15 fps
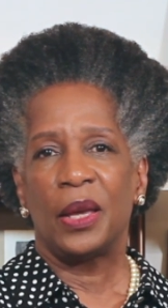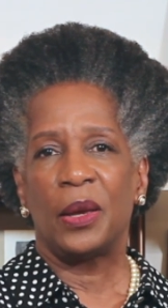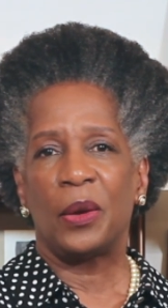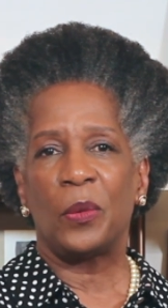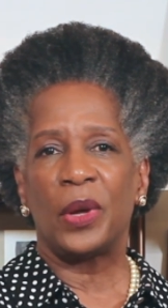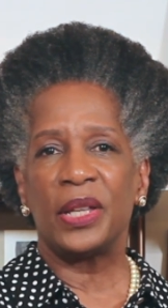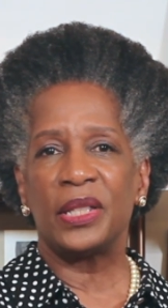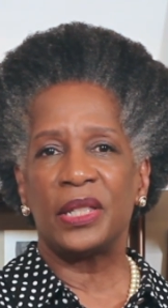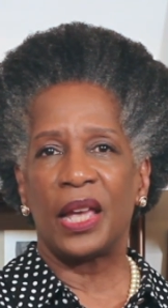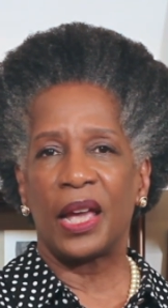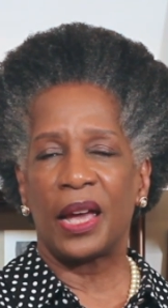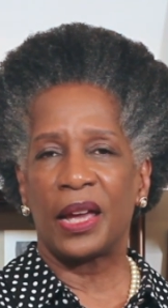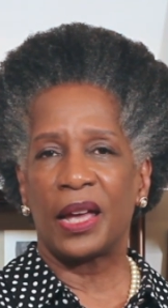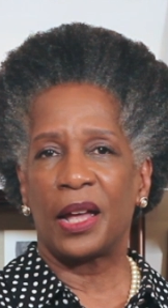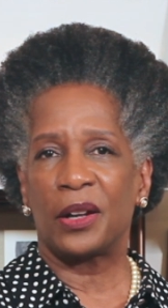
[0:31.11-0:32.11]
And one day
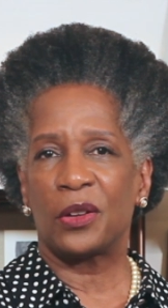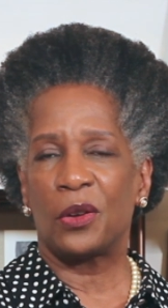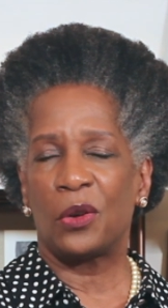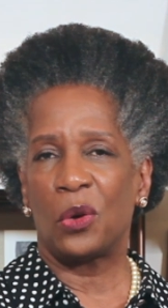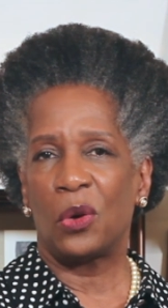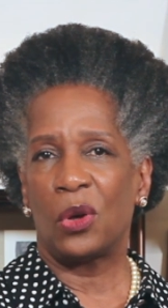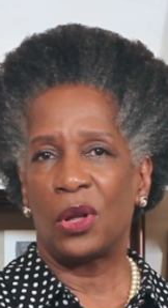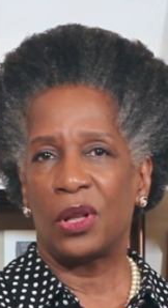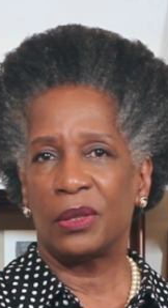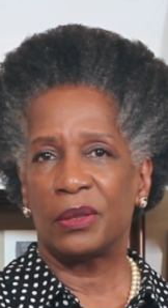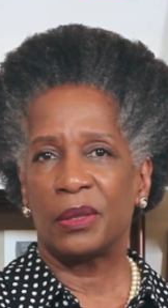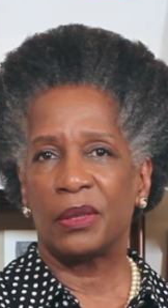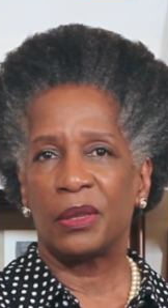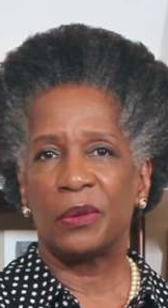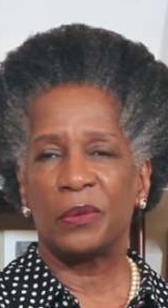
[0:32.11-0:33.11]
I got a
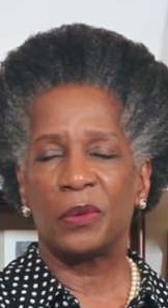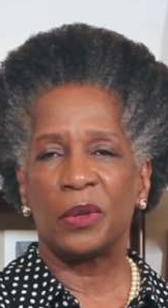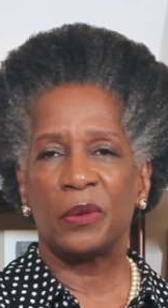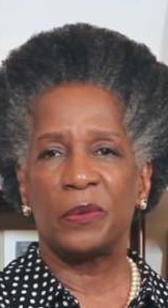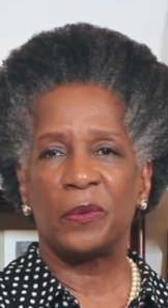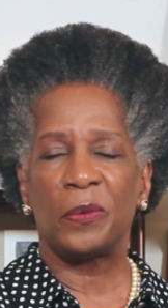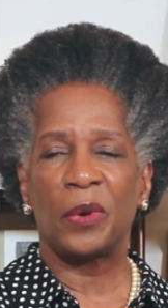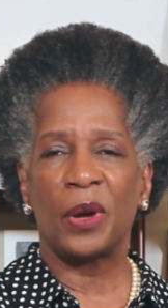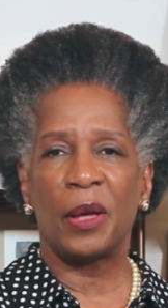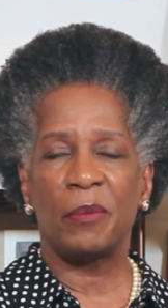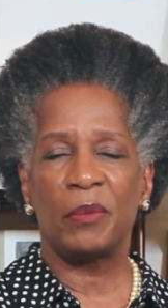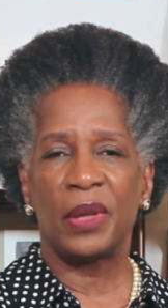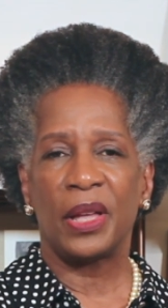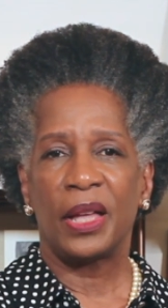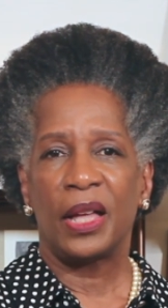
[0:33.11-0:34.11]
call
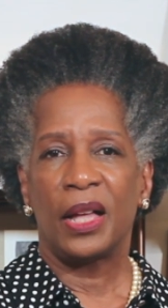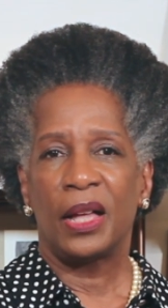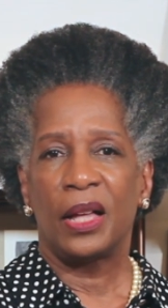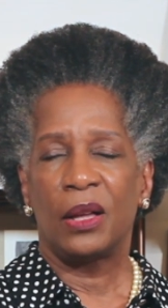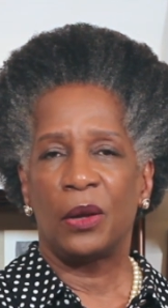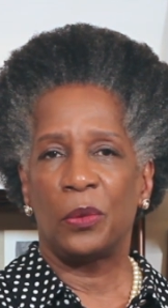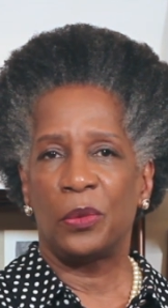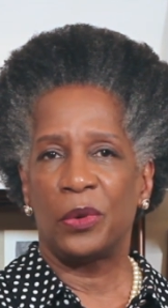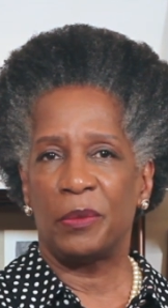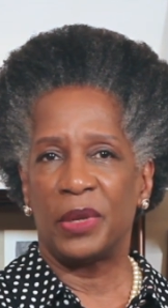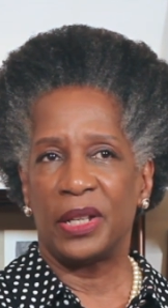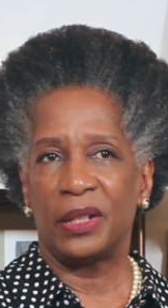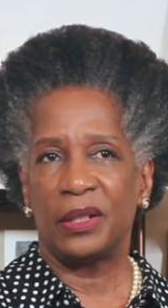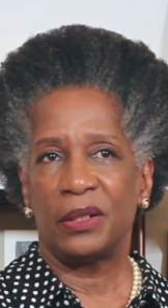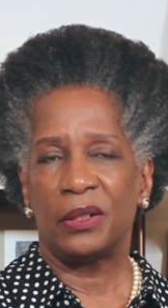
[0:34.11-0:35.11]
from a
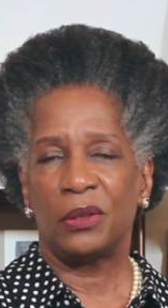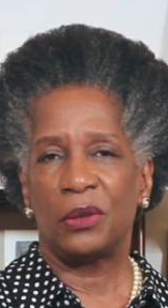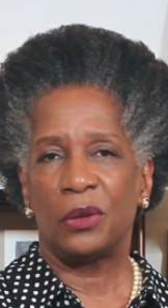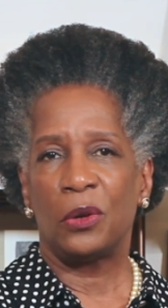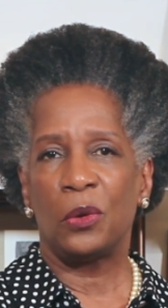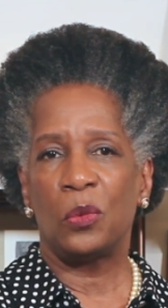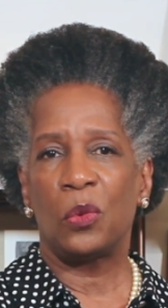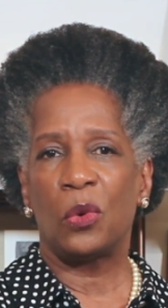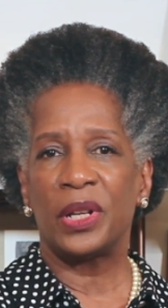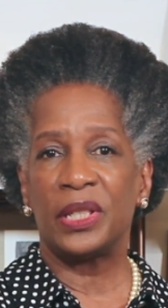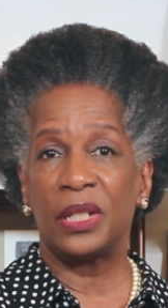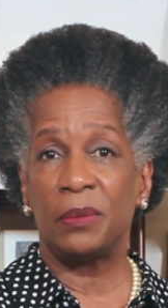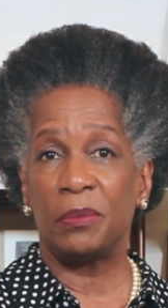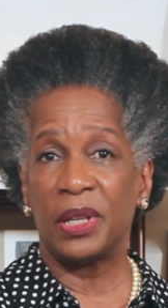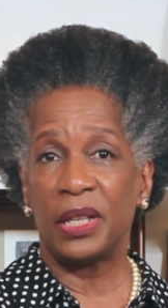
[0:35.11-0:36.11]
woman who
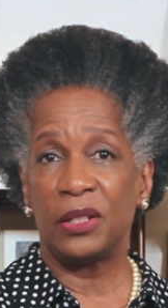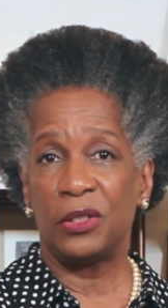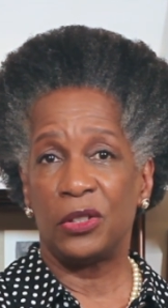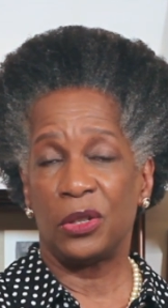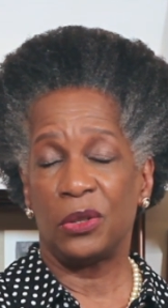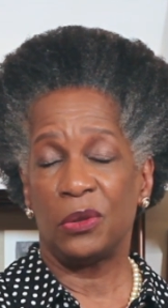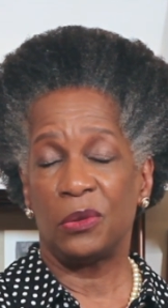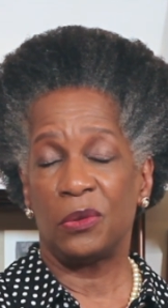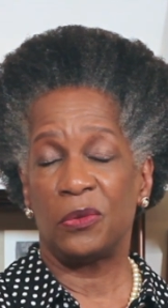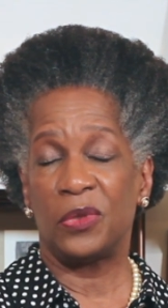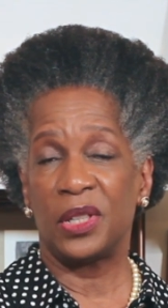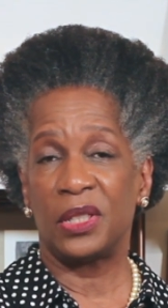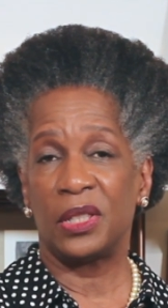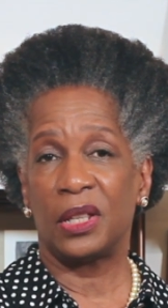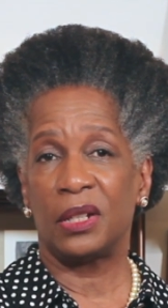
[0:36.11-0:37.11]
wanted me to
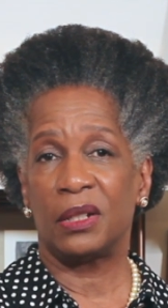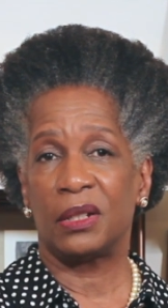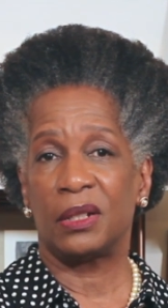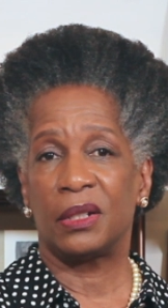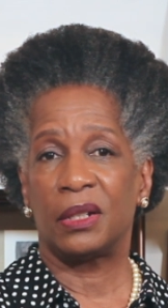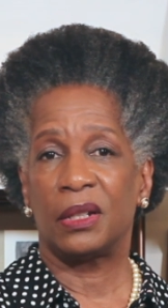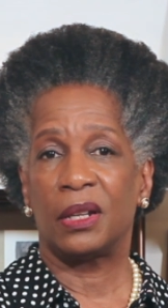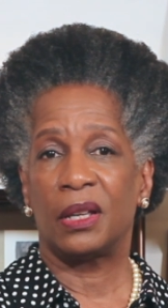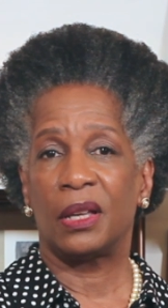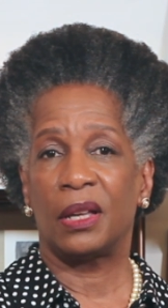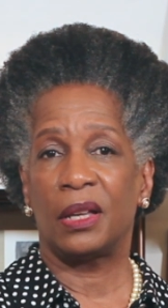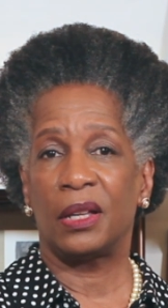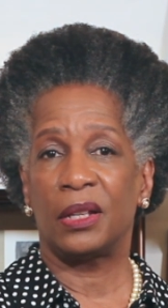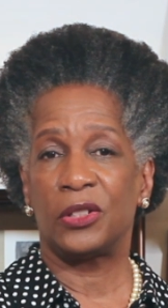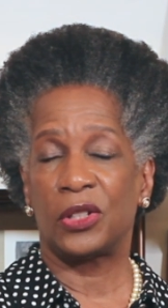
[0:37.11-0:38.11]
visit
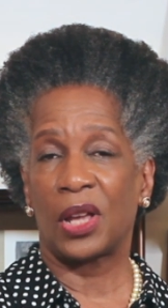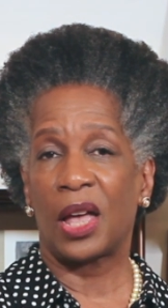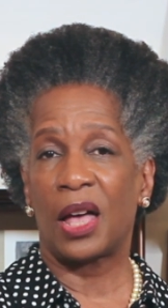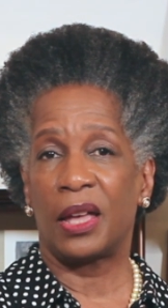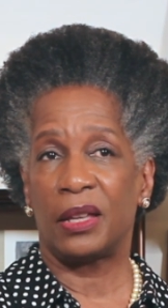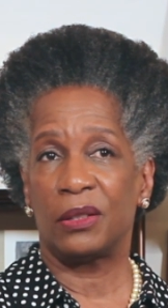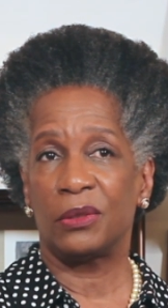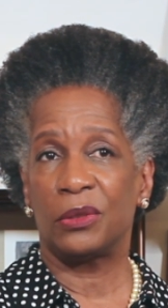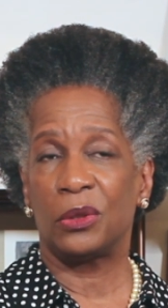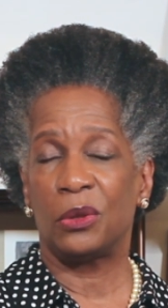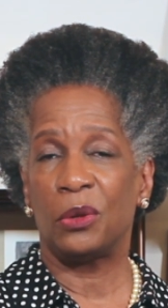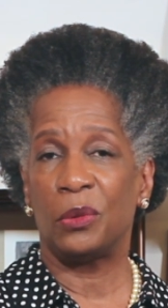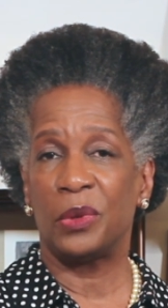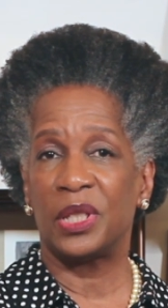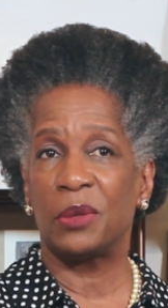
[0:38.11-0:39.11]
a child
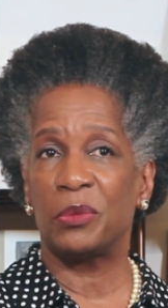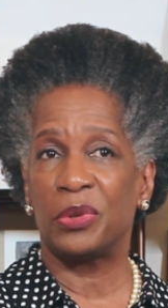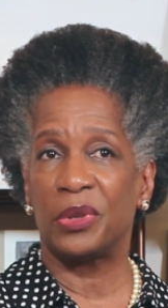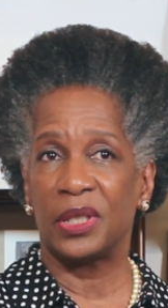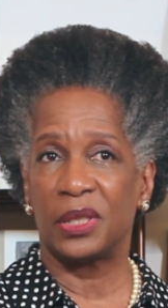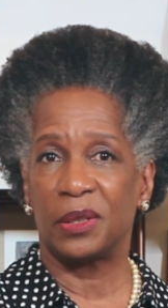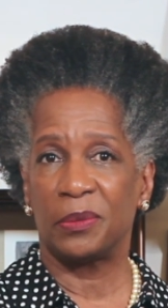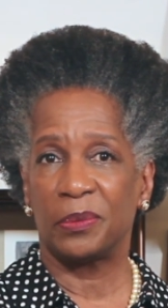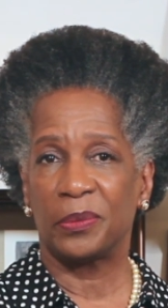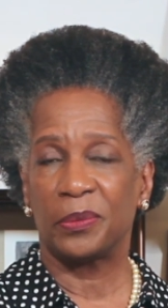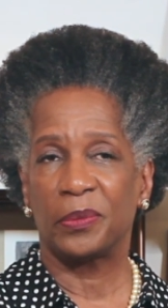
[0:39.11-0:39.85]
who was in prison.